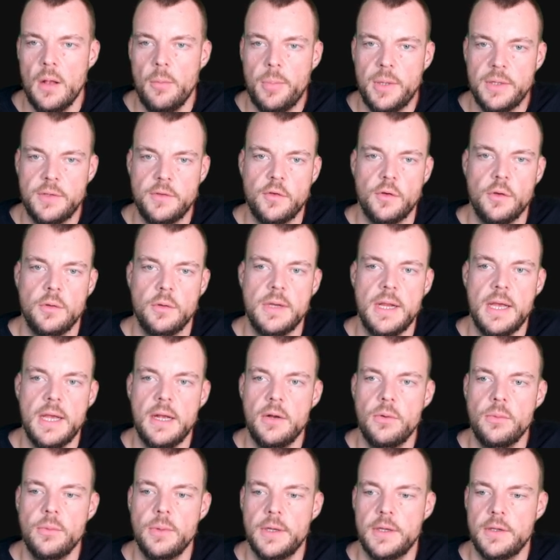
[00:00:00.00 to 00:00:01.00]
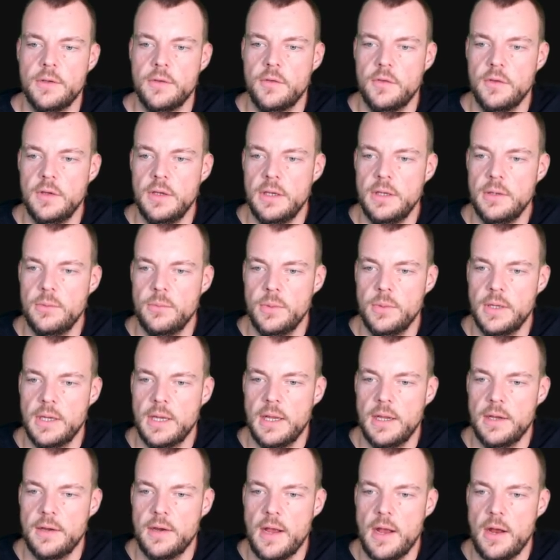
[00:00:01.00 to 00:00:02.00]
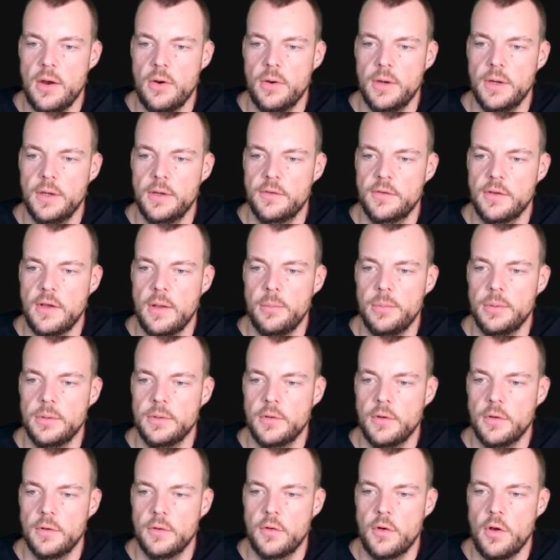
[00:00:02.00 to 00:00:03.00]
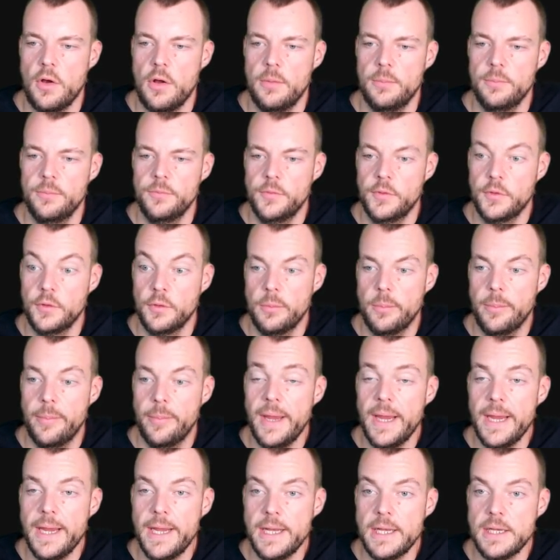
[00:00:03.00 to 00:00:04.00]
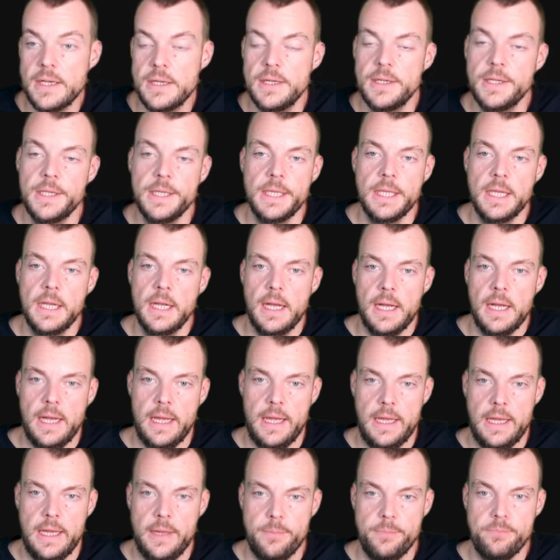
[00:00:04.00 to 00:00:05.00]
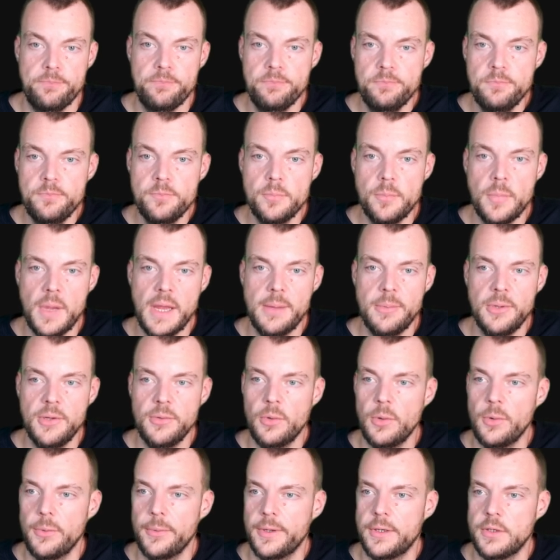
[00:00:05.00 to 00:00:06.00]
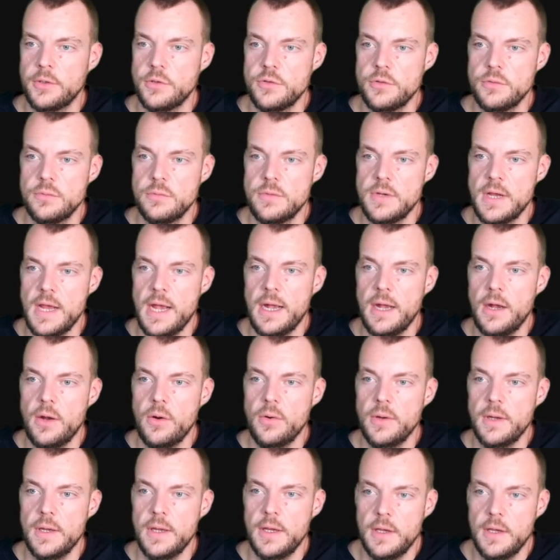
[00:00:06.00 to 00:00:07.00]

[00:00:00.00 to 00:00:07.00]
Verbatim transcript: But so now we can see we got our example.com domain. Um, maybe what we can do now